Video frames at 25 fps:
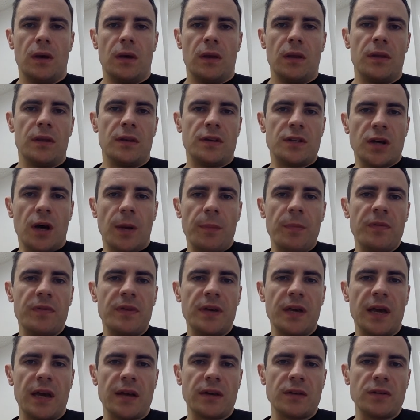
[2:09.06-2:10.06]
The top of
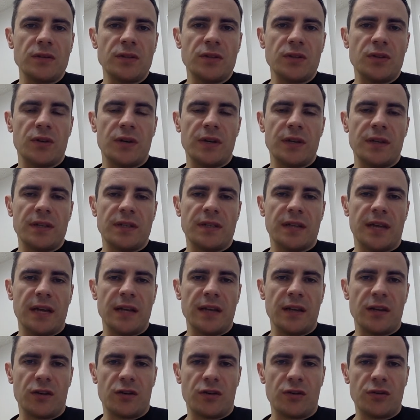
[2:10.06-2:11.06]
the ankle joint, the
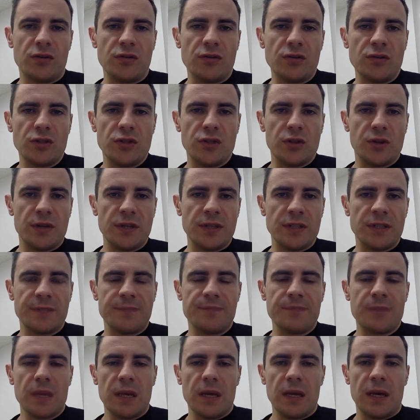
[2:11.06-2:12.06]
talocrural joint,
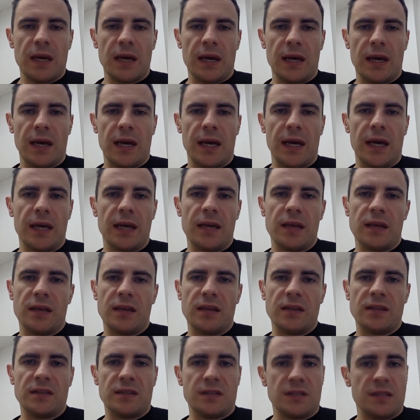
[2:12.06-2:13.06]

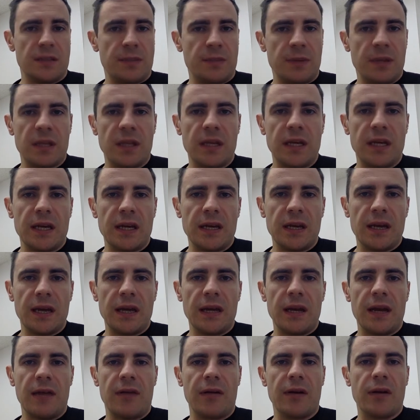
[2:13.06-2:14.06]
is typically
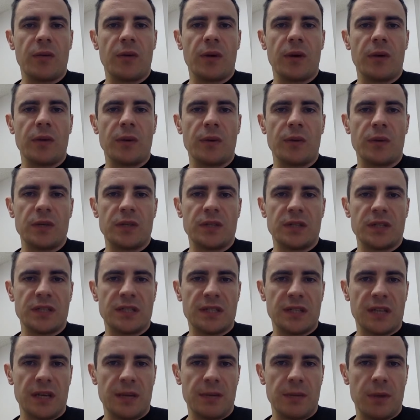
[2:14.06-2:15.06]
an area where we wish to
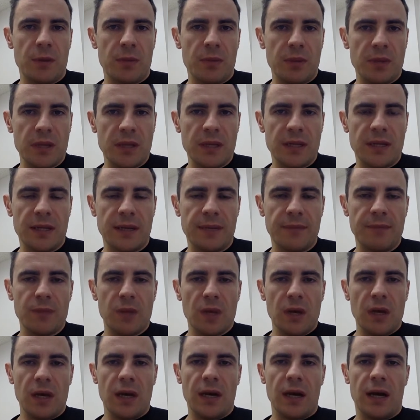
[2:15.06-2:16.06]
see mobility.
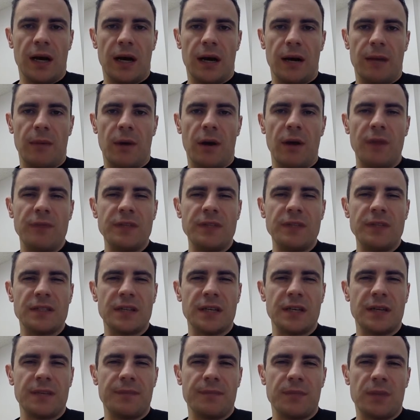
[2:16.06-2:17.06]

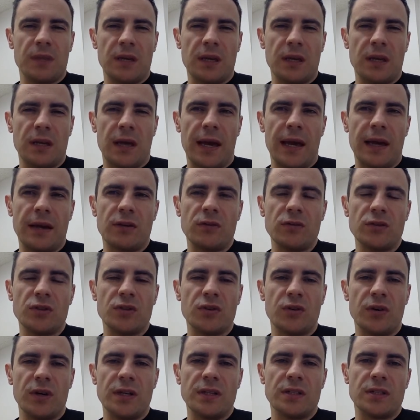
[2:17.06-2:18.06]
Obviously, the ankle
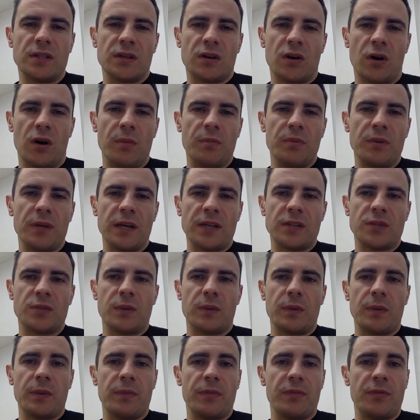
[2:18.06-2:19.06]
joint complex,
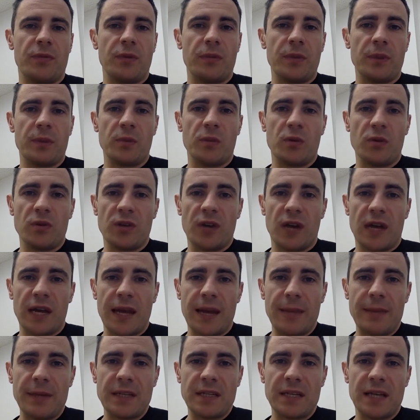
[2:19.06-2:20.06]
when we're performing more
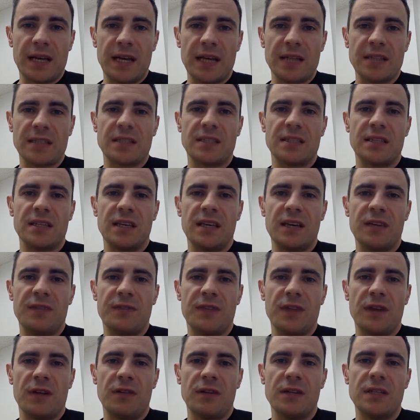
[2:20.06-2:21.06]
dynamic tasks, if
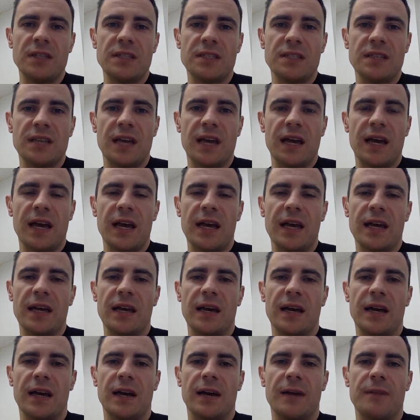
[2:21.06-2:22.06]
there is
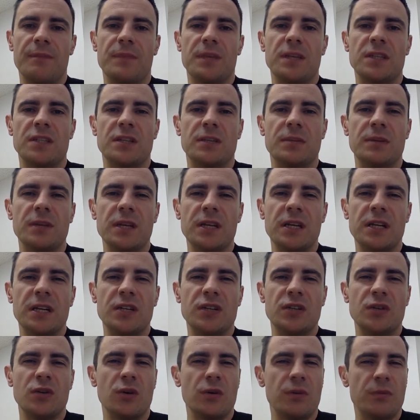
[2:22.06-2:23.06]
a stability
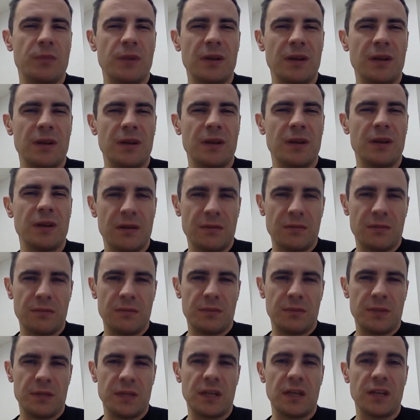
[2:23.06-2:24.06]
issue, or in
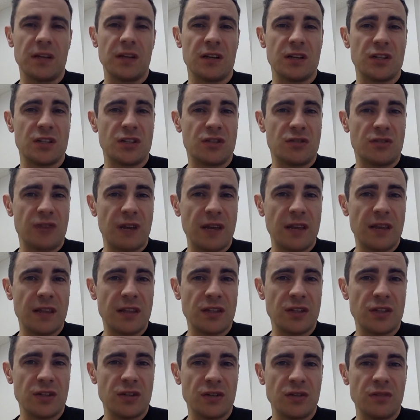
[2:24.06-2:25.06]
particular a strength
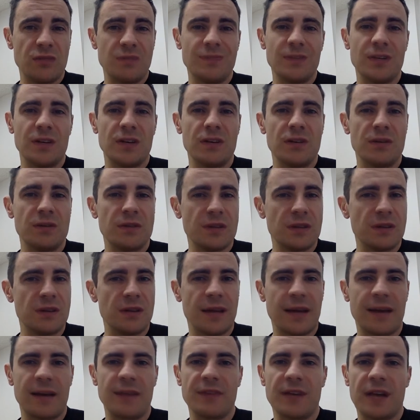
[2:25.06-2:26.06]
issue,
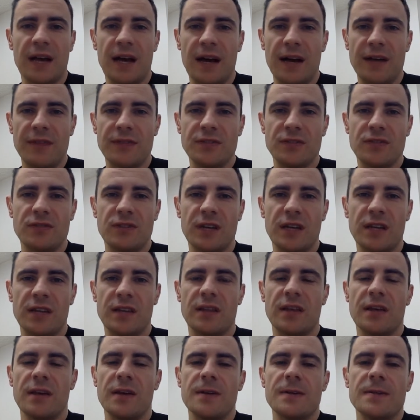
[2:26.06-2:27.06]
lack of calf strength,
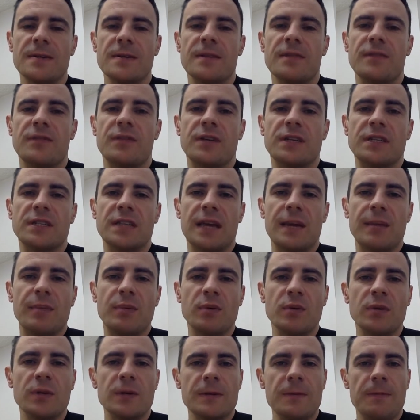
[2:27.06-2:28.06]
for
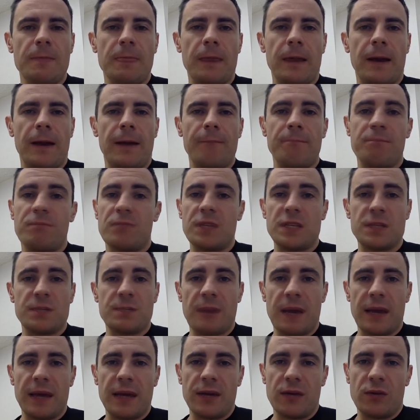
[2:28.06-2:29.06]
example, this
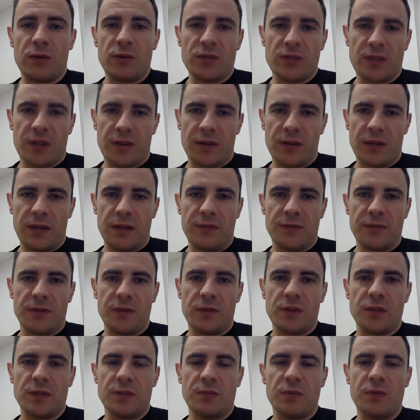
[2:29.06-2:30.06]
may also
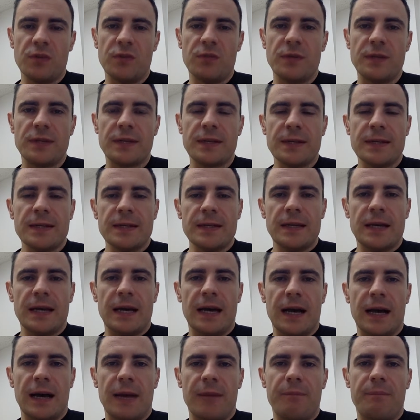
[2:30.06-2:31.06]
influence movement.
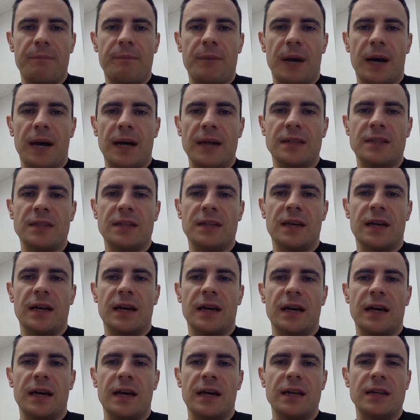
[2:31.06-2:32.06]
But
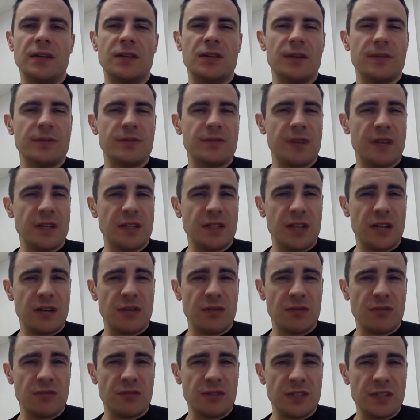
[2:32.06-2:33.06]
in terms of our
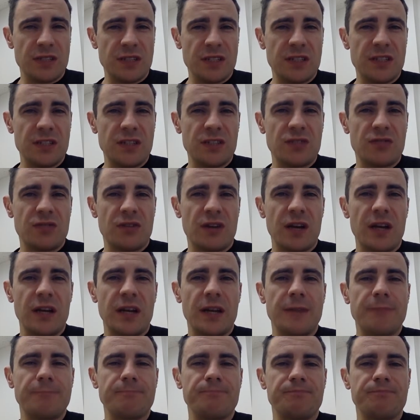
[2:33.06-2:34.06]
general resistance training,